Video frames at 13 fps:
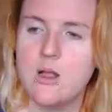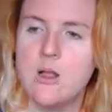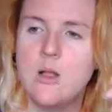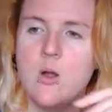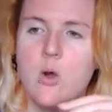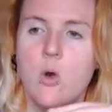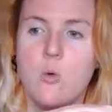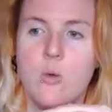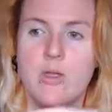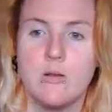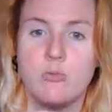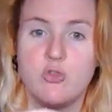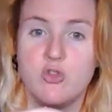or whether I'm just
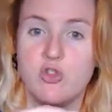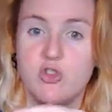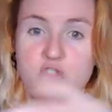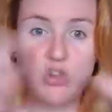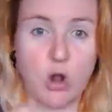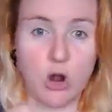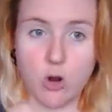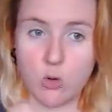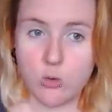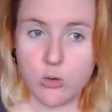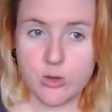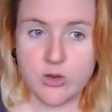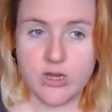going to start all
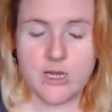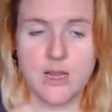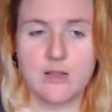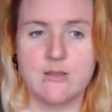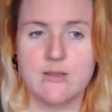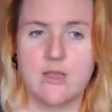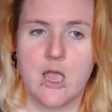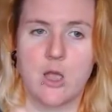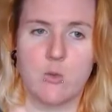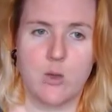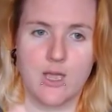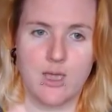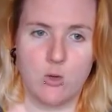3 and see how I
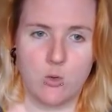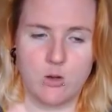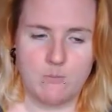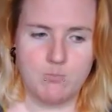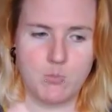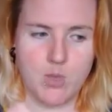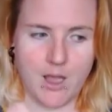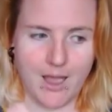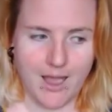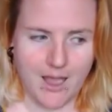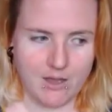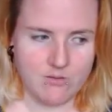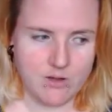get on. I
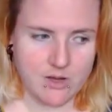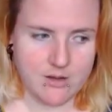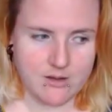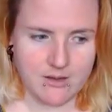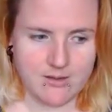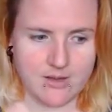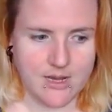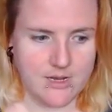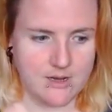haven't decided.